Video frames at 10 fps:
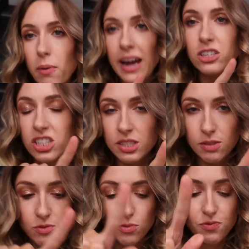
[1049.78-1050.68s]
the way, just
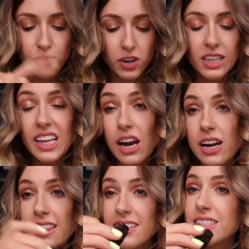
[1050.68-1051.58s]
for
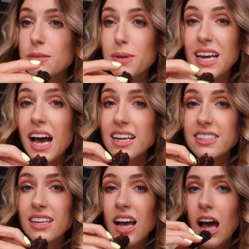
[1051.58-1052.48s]
clarity, this is because